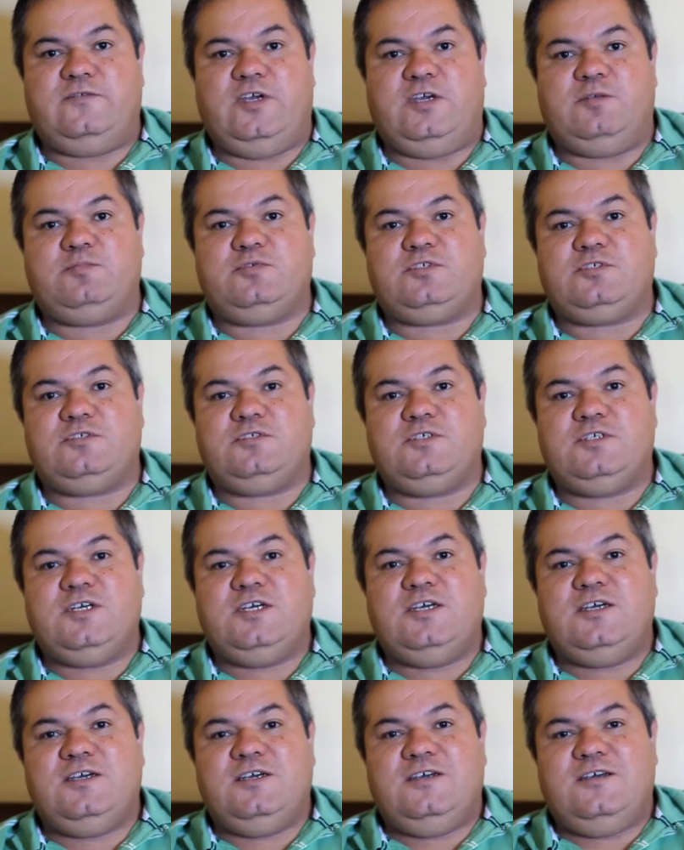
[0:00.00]
Vapes,
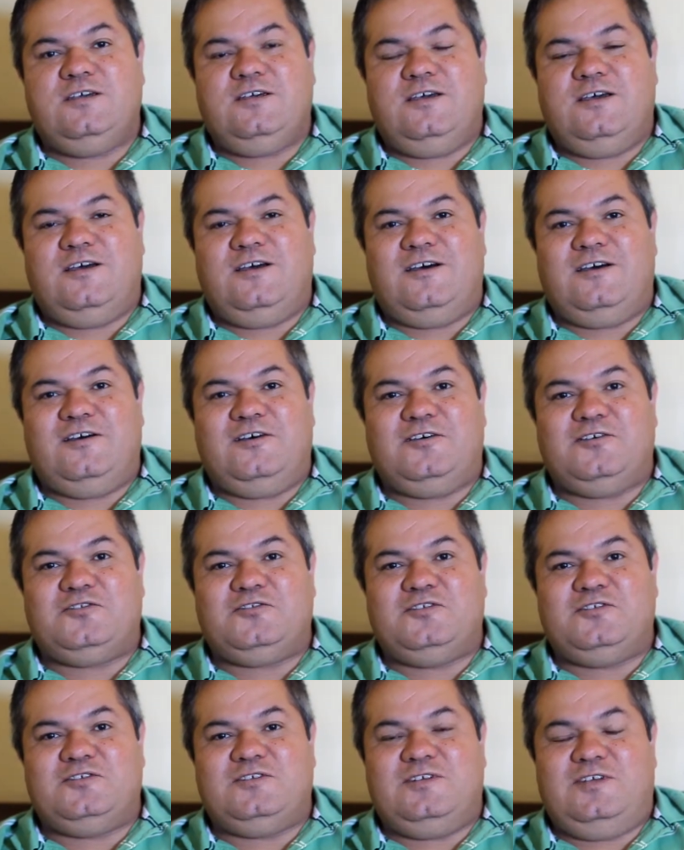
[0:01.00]

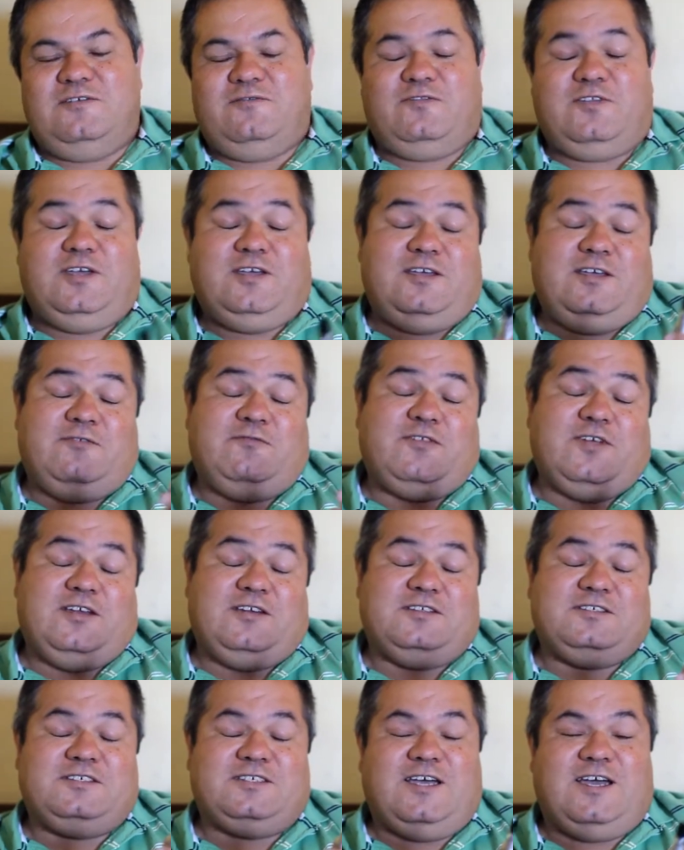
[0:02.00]
if they
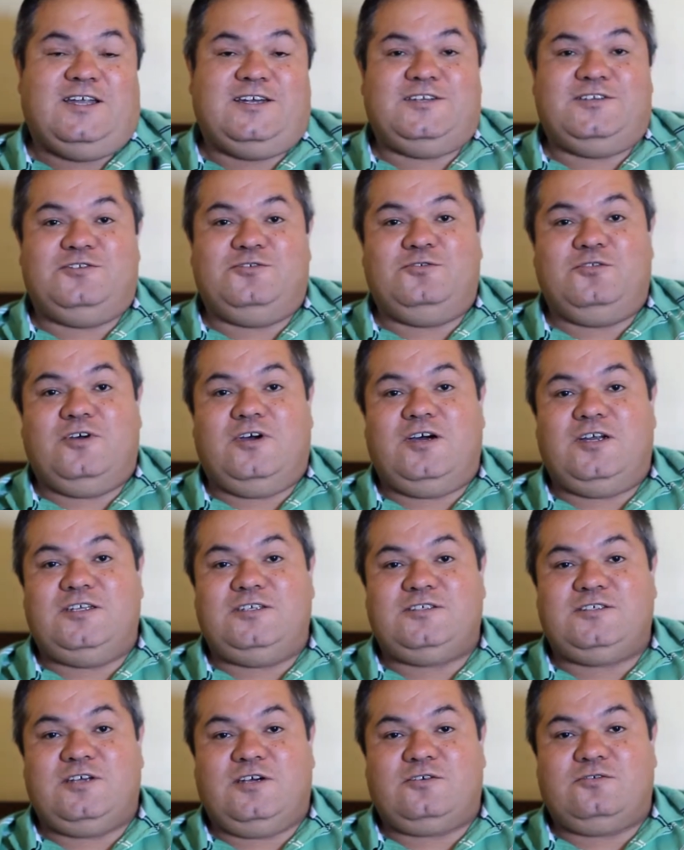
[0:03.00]
decide to do the
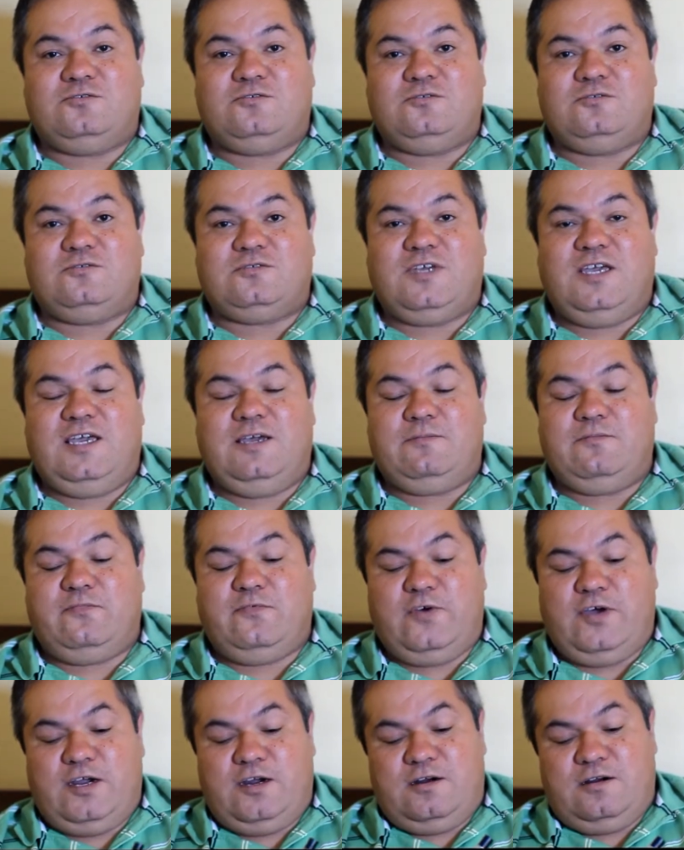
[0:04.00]
Honeysuckle
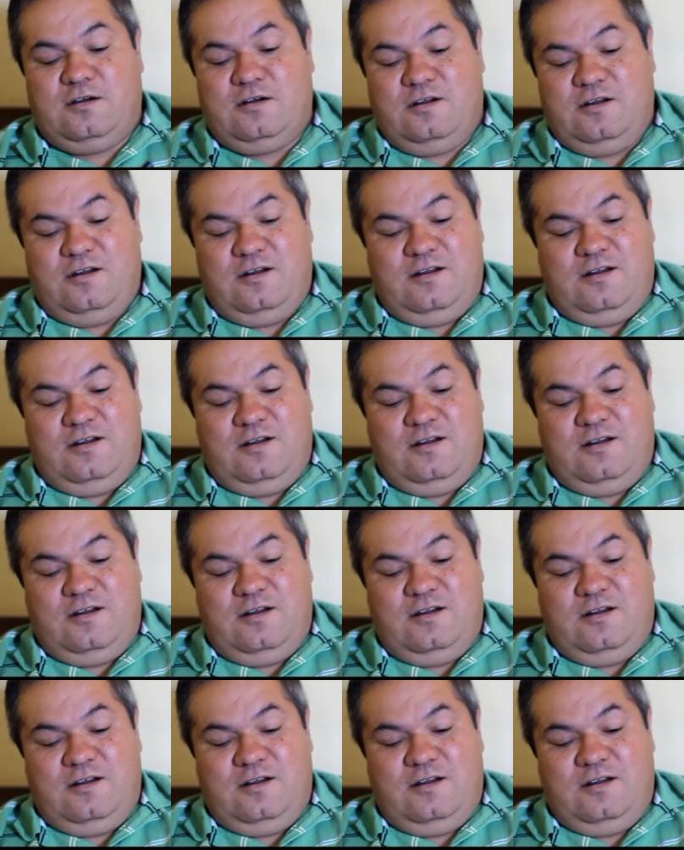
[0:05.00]
Campfire,